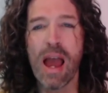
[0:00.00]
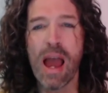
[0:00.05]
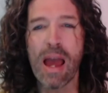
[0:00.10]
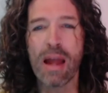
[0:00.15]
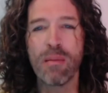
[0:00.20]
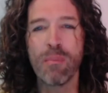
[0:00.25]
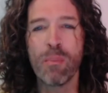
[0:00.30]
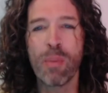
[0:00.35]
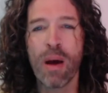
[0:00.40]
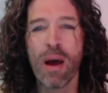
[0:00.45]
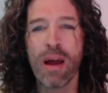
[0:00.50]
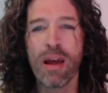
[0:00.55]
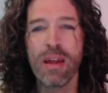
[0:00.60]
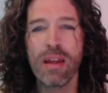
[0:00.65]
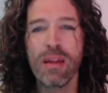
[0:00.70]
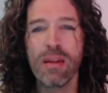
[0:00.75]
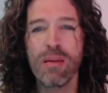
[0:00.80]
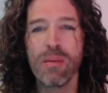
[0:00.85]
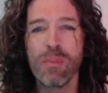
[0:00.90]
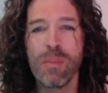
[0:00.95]
And
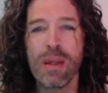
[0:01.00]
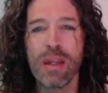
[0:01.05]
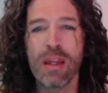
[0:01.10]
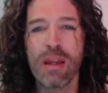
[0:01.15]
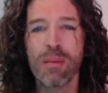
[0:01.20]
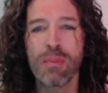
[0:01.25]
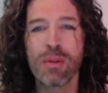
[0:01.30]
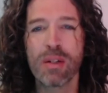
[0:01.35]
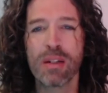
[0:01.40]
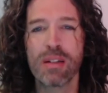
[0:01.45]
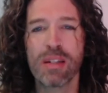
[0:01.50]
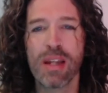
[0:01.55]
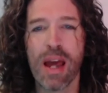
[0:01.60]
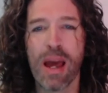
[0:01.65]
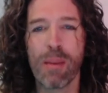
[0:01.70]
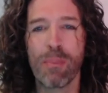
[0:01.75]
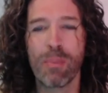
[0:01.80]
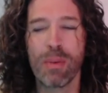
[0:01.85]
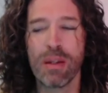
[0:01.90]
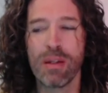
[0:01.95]
by being able to
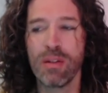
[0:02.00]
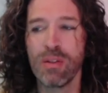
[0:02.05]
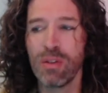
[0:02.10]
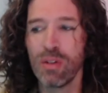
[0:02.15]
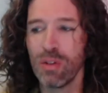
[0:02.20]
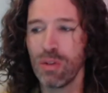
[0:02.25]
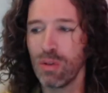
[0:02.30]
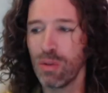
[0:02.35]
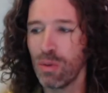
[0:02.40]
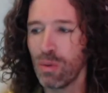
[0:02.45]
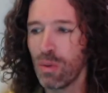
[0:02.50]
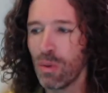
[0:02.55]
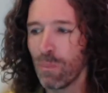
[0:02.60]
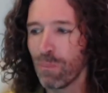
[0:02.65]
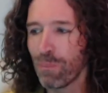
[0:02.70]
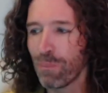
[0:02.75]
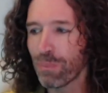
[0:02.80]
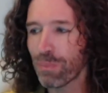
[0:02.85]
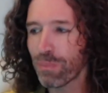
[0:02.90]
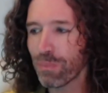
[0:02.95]
tap into
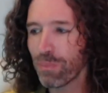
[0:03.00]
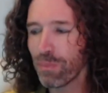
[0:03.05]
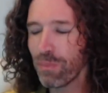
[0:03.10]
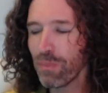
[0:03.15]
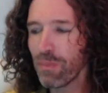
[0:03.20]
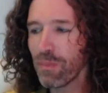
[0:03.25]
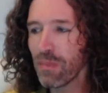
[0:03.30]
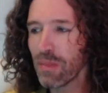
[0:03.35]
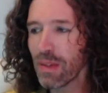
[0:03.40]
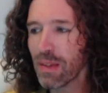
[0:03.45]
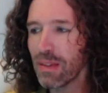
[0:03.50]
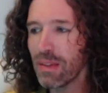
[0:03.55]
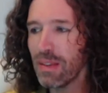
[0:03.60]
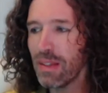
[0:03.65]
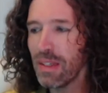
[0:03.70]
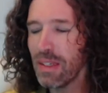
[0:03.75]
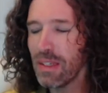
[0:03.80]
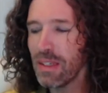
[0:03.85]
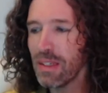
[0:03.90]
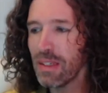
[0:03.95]

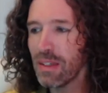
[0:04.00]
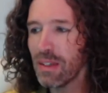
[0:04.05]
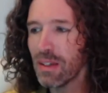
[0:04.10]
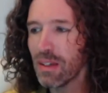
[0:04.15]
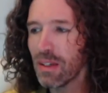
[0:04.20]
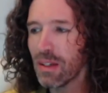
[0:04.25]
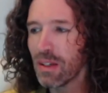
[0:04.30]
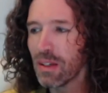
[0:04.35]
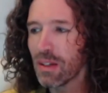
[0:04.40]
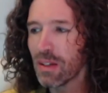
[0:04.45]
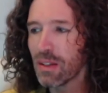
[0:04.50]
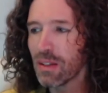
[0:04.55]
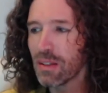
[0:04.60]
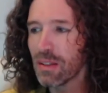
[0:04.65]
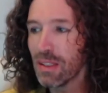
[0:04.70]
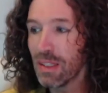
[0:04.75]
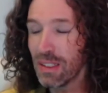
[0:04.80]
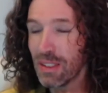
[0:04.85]
the this